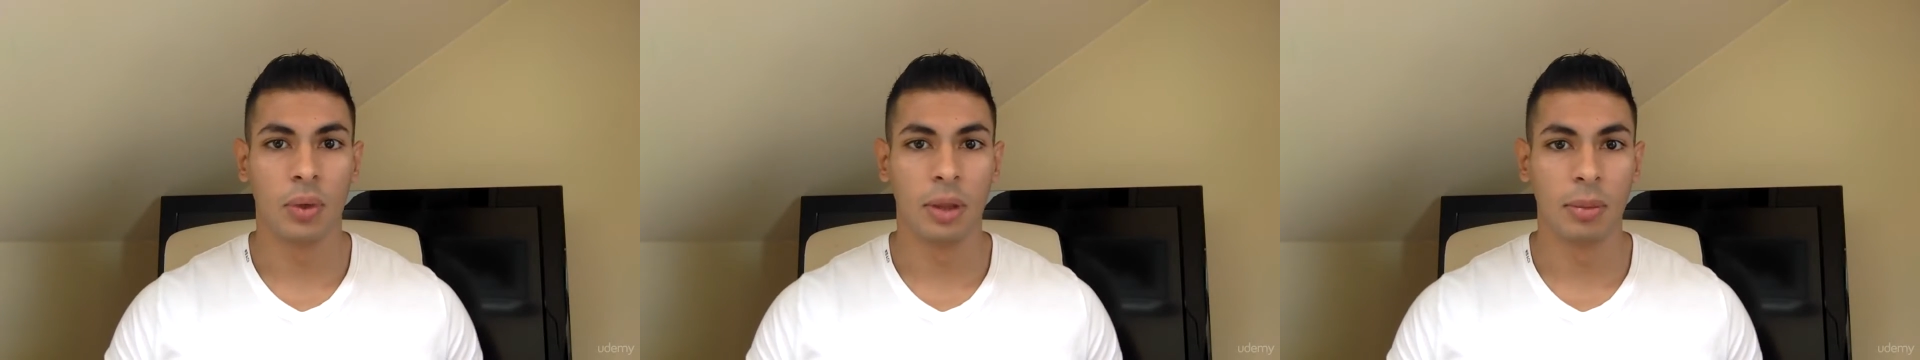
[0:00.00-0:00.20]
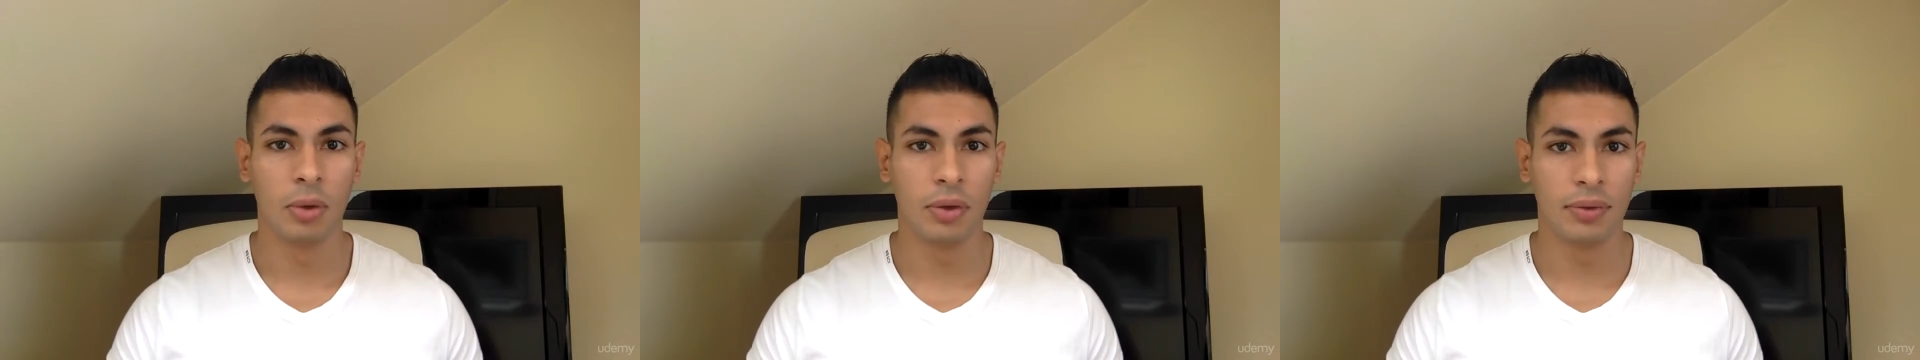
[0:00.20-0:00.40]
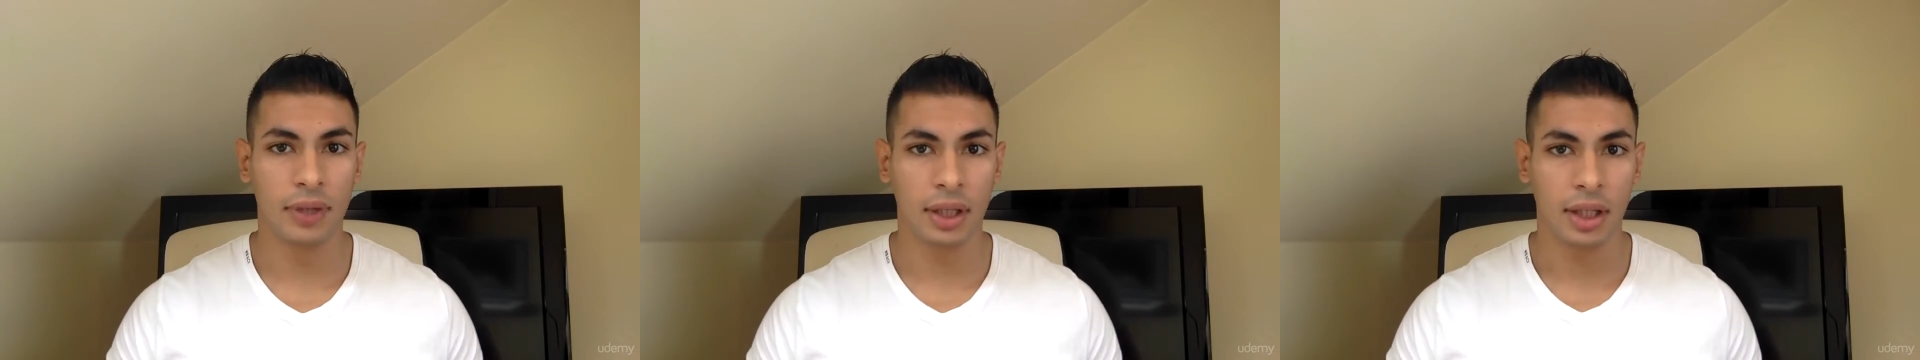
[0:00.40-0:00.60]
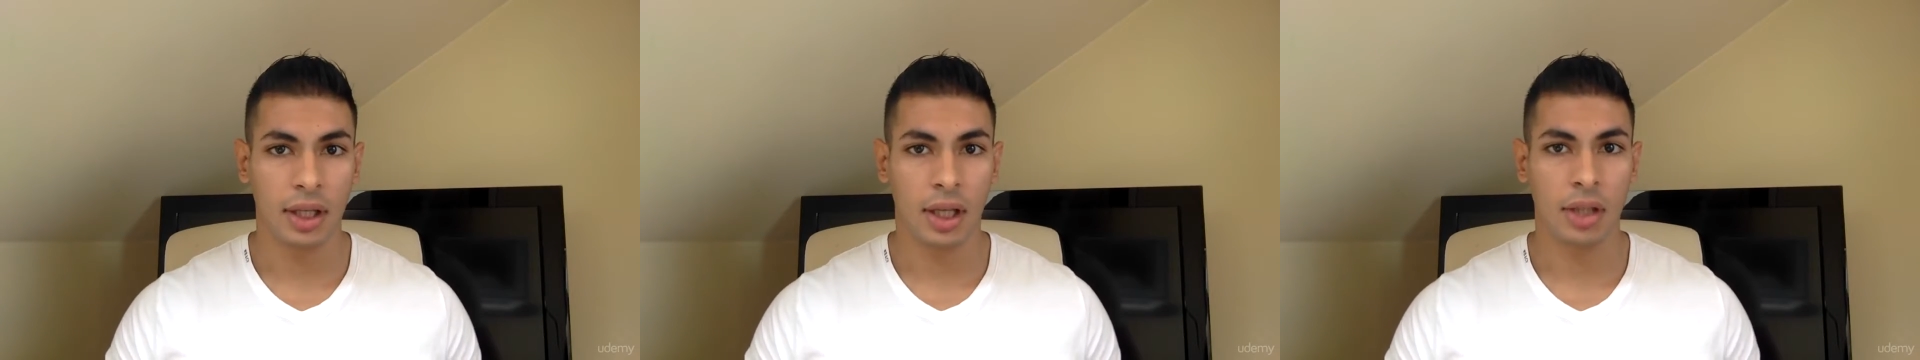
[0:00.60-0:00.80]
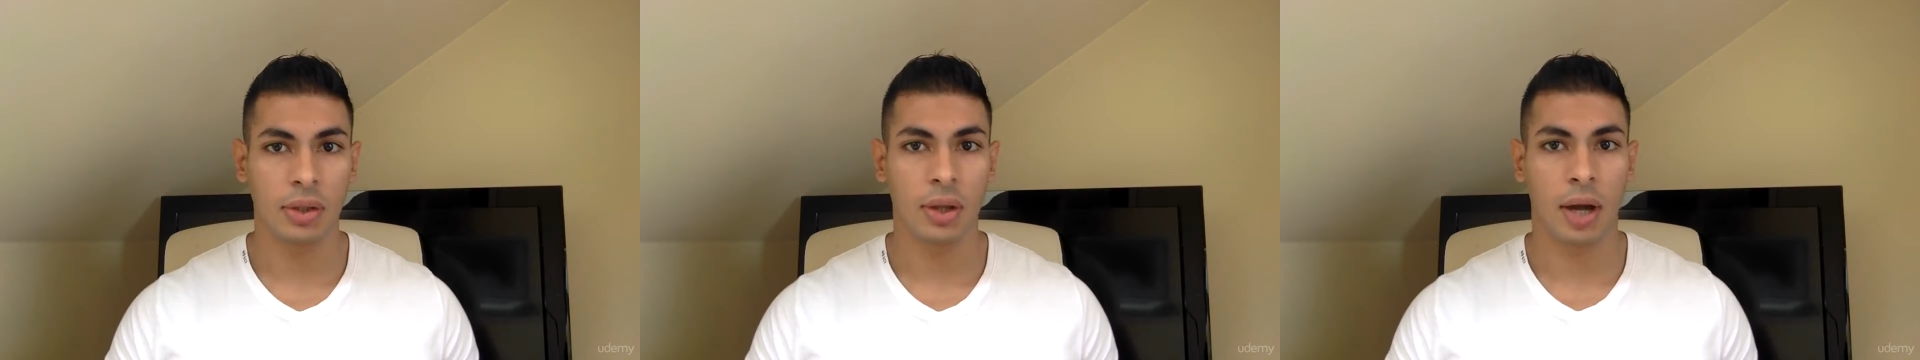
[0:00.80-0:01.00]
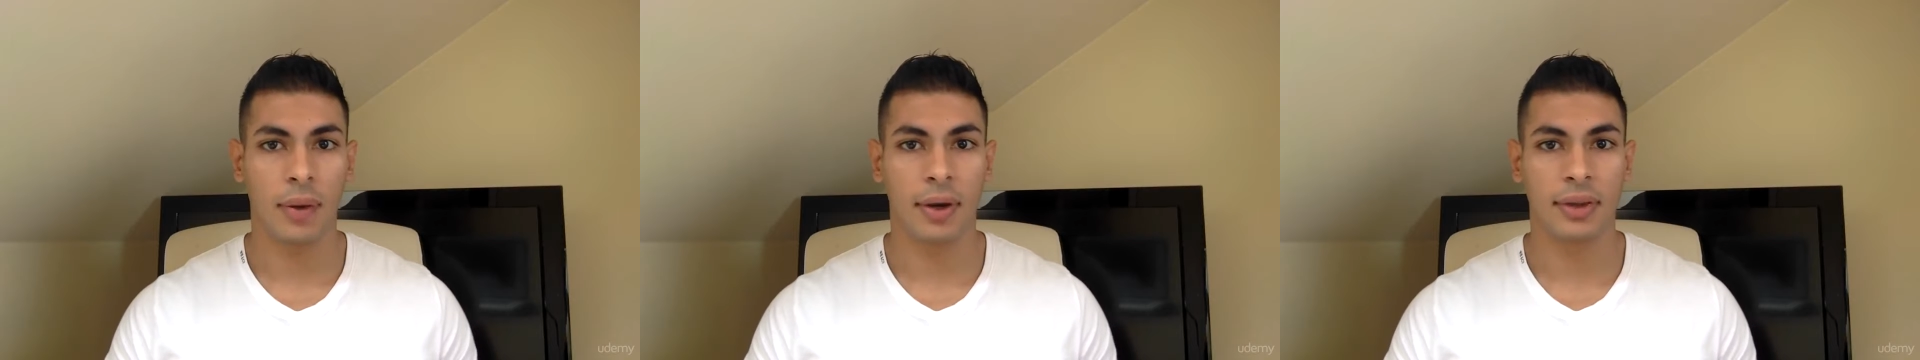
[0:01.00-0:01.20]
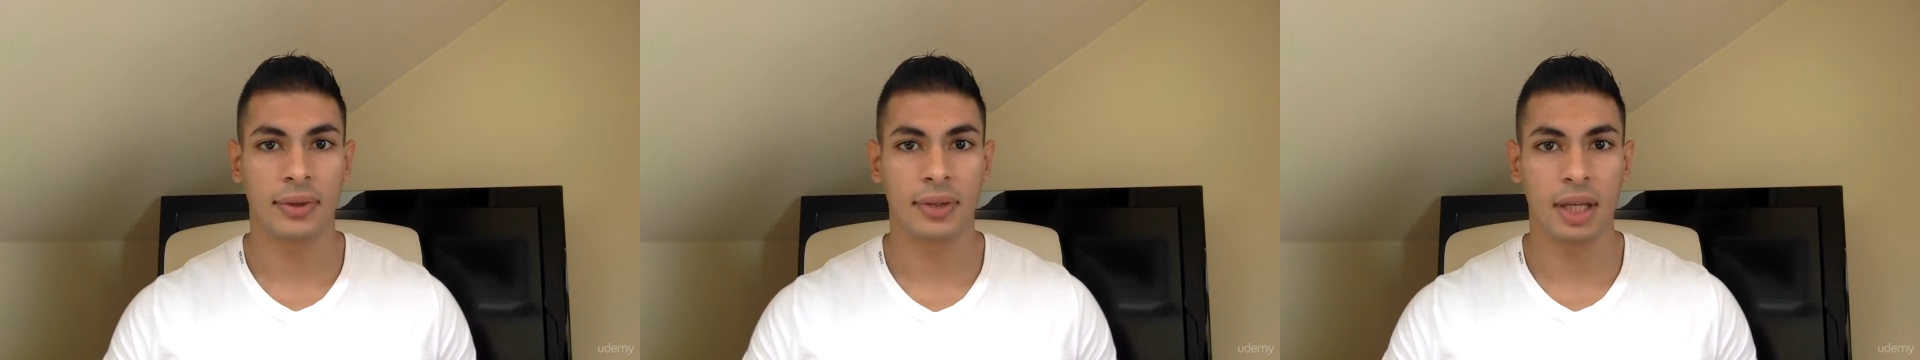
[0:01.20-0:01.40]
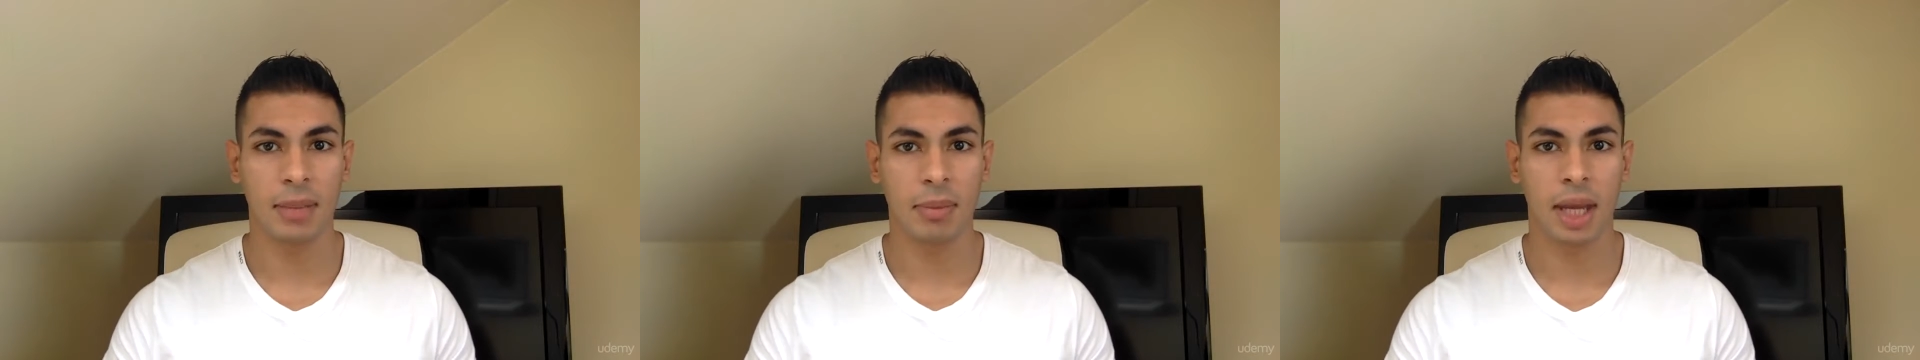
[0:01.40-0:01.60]
we'll move into
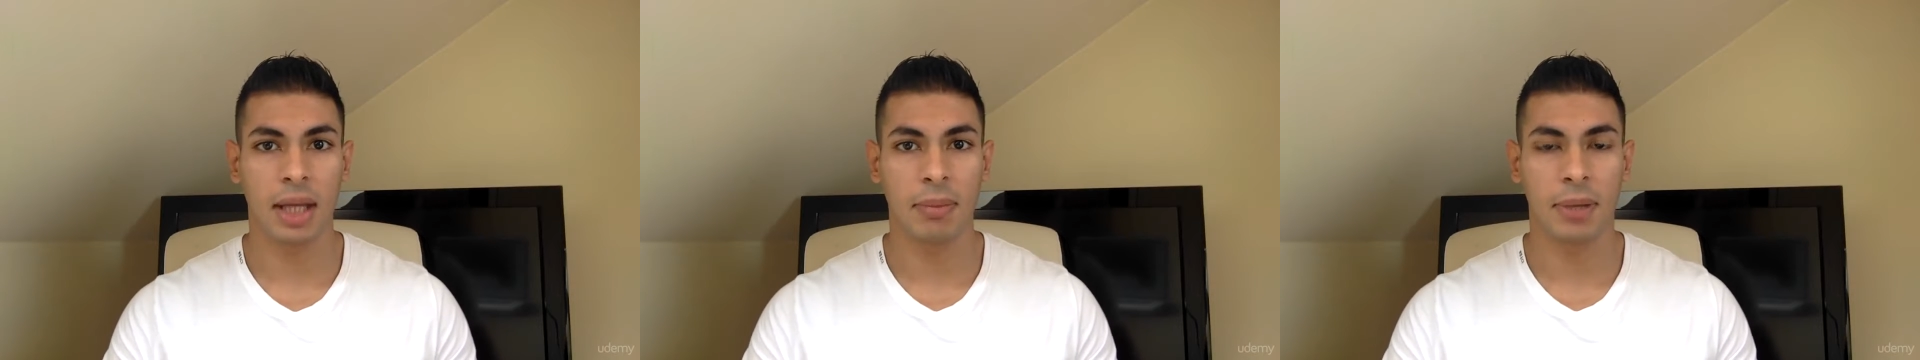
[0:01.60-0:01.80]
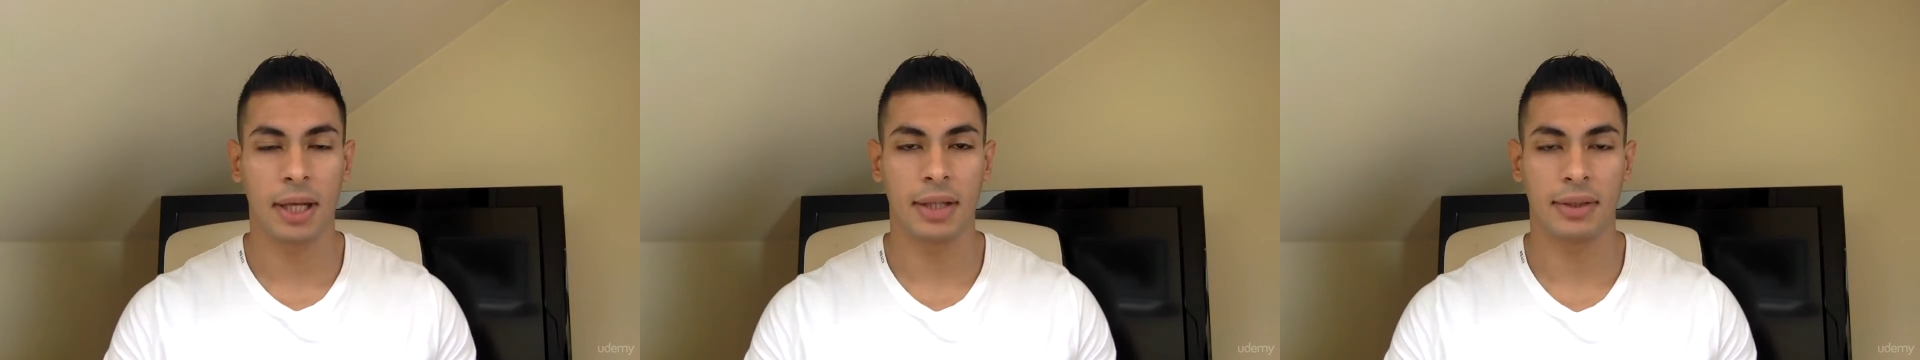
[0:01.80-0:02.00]
our three main